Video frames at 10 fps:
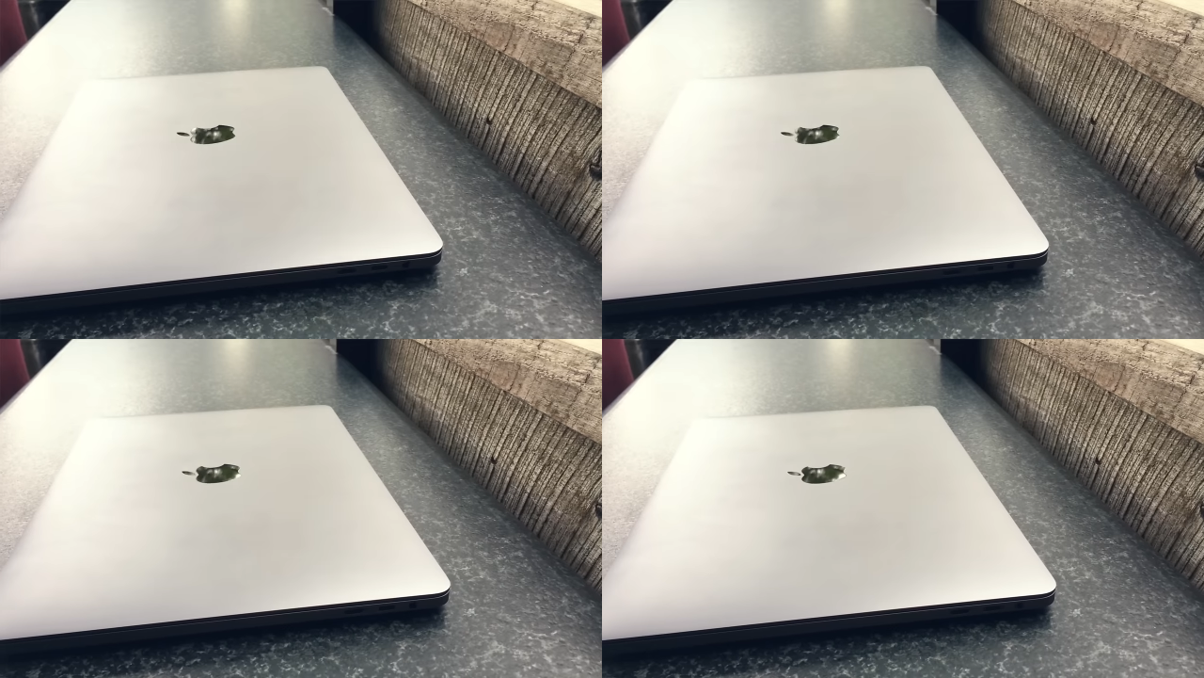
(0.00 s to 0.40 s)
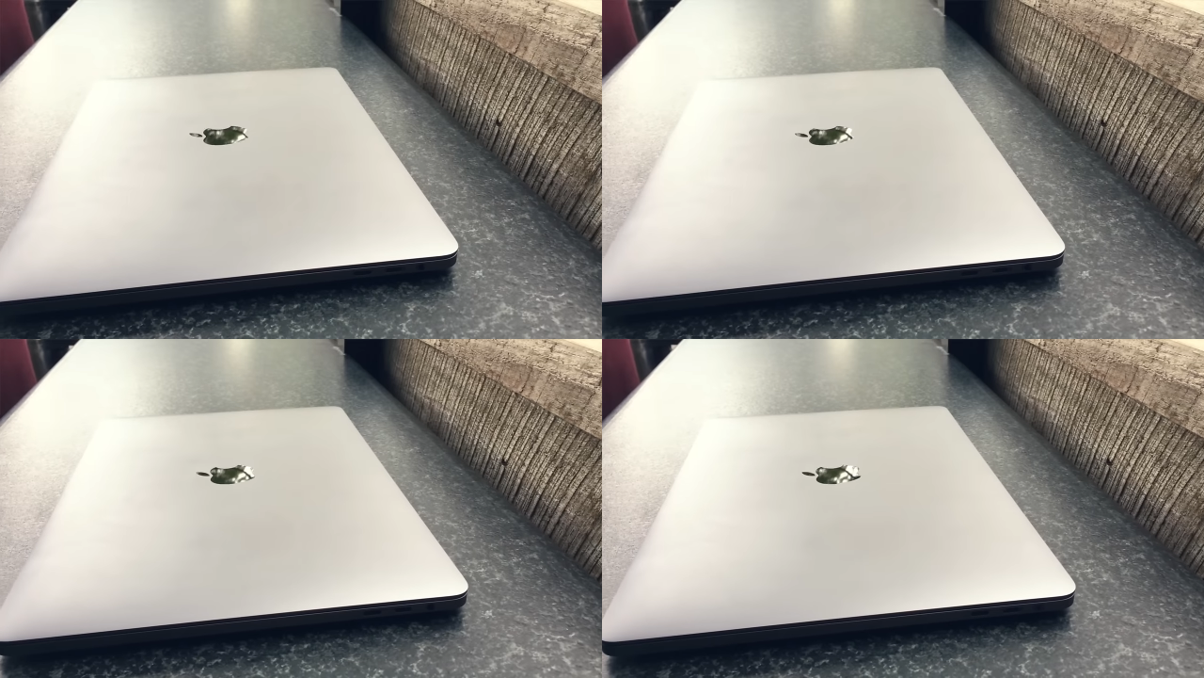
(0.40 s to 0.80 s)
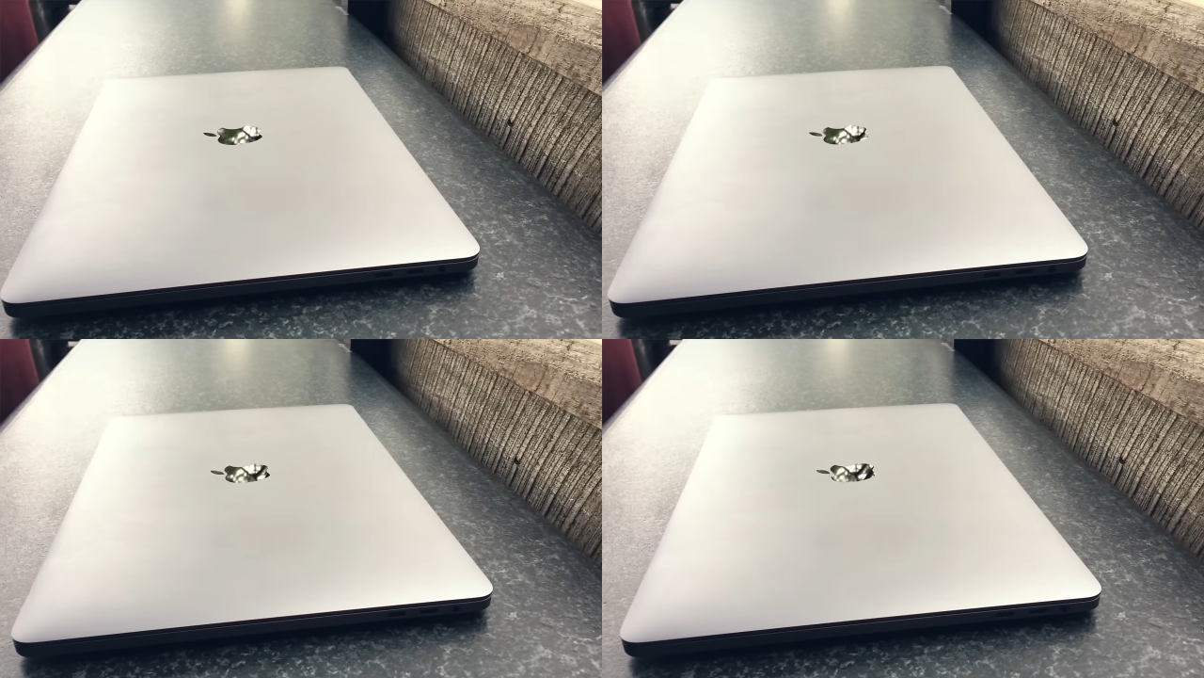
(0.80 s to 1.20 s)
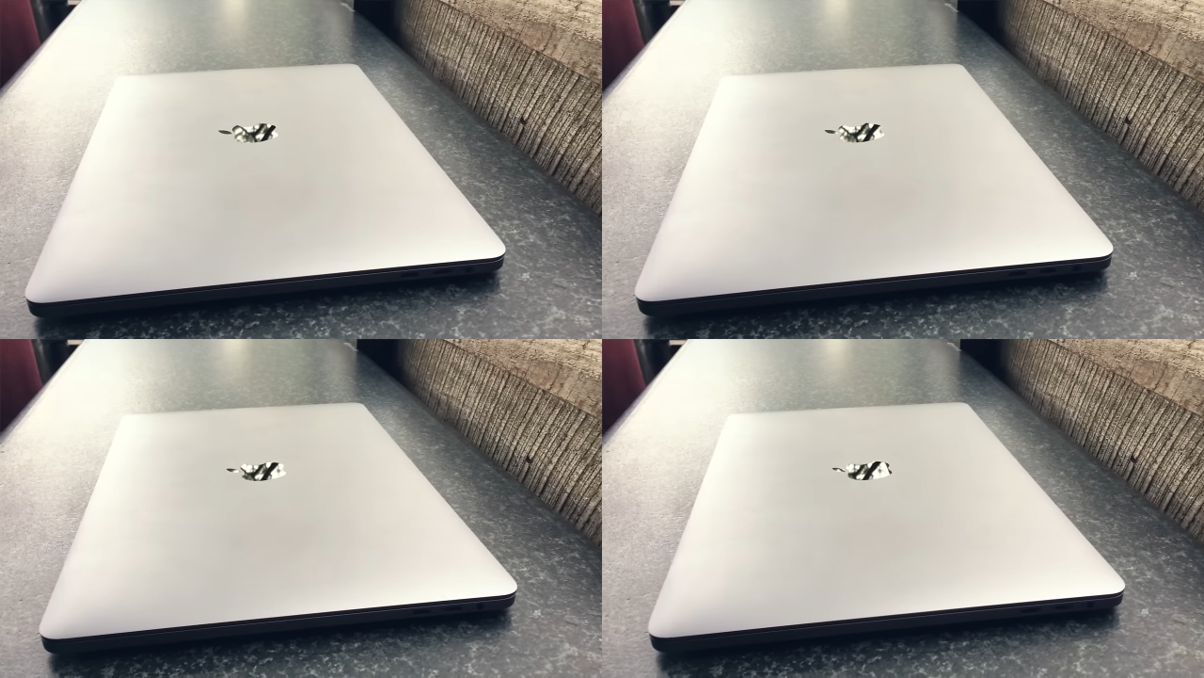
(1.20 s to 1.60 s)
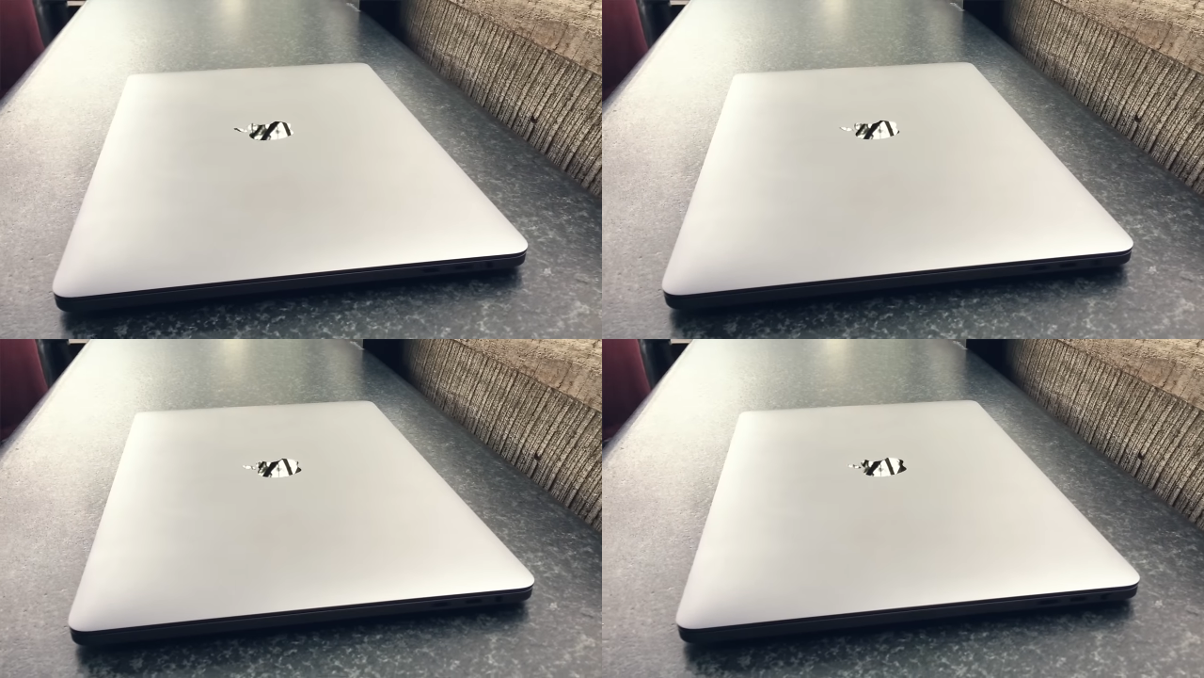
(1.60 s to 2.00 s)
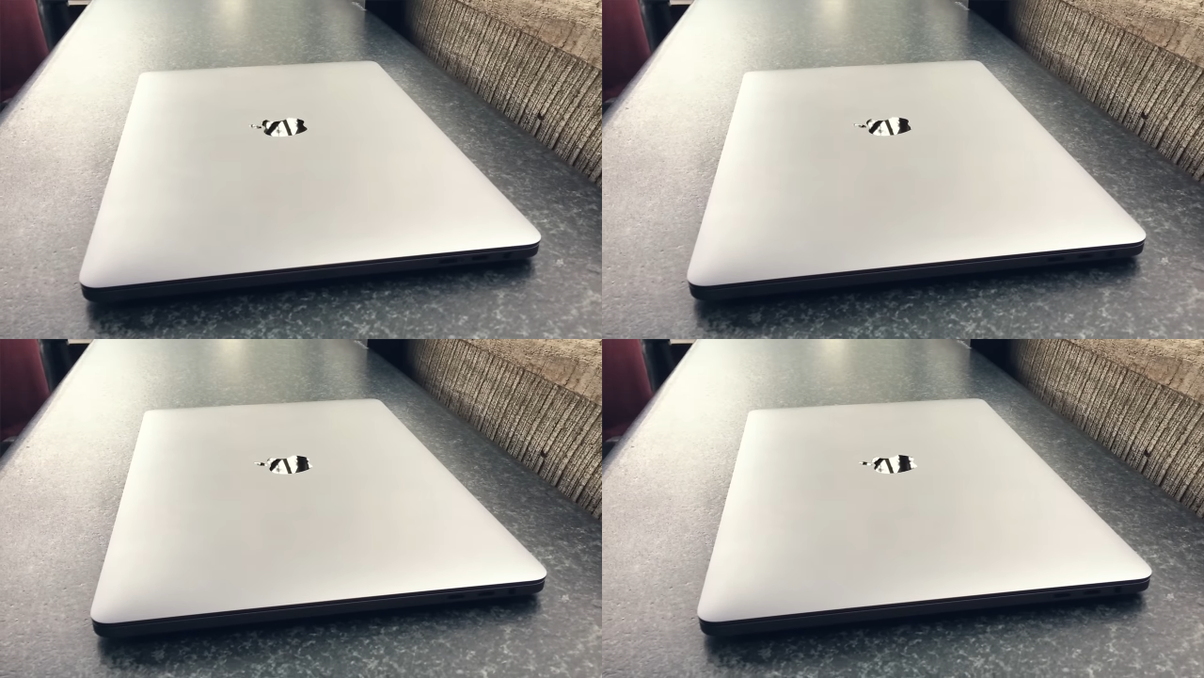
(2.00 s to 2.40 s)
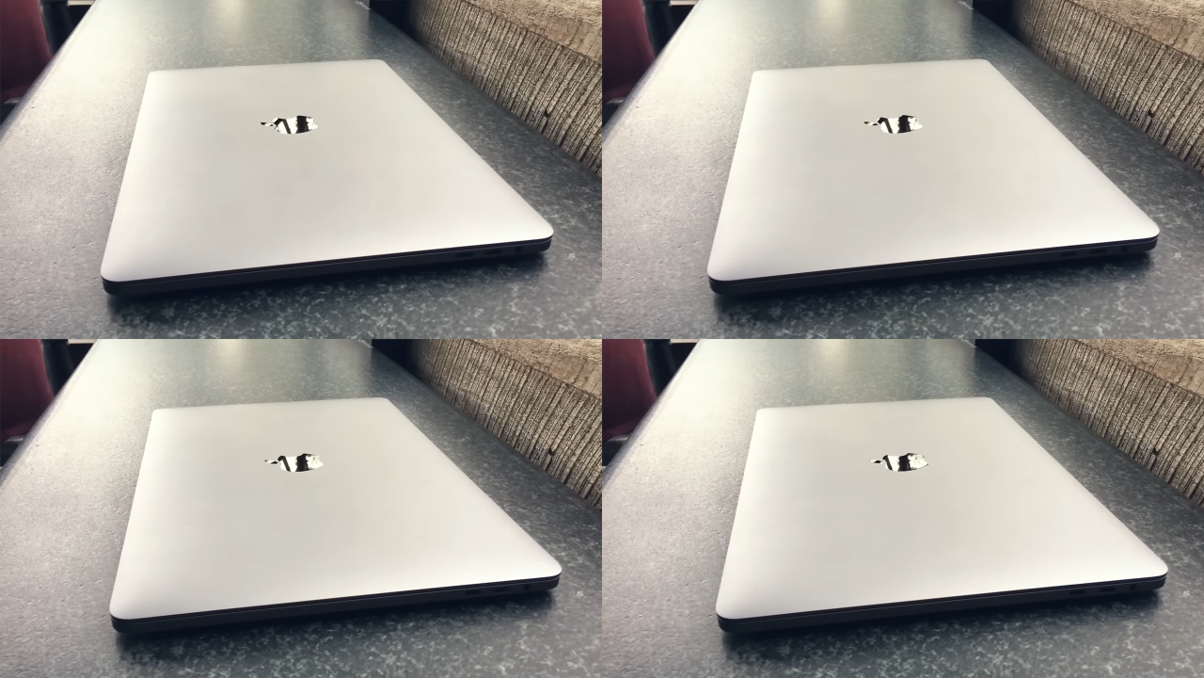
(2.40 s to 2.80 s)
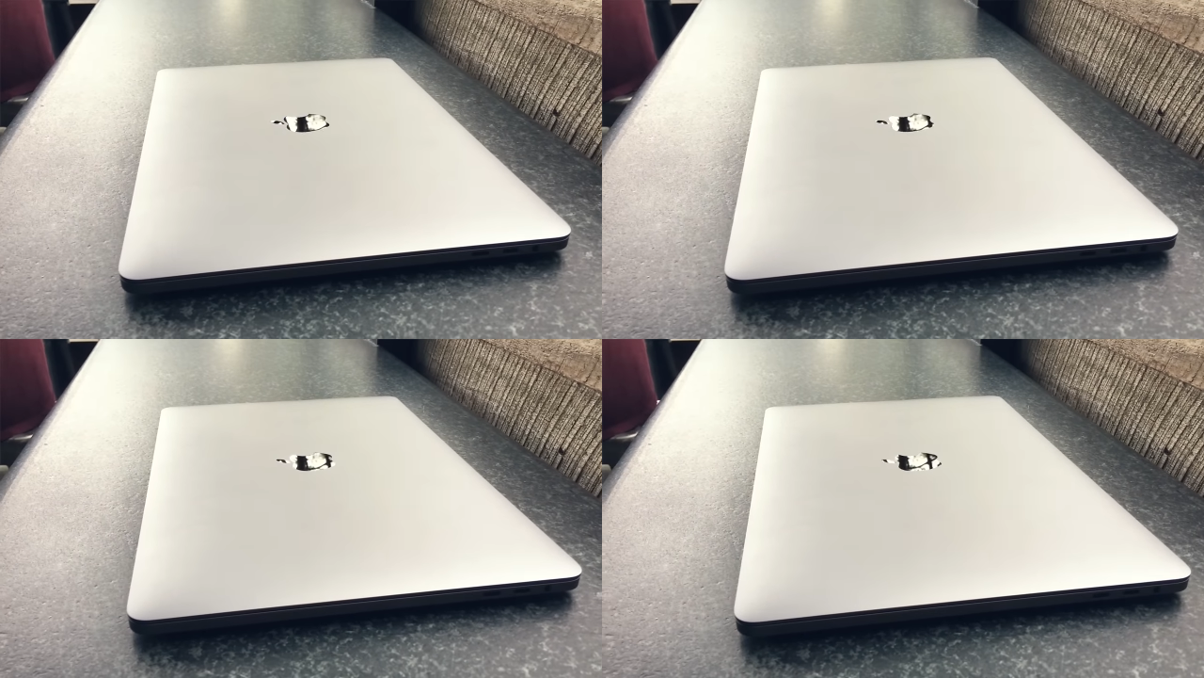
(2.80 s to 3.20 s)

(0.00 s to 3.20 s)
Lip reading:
Nobody's mouth can be seen.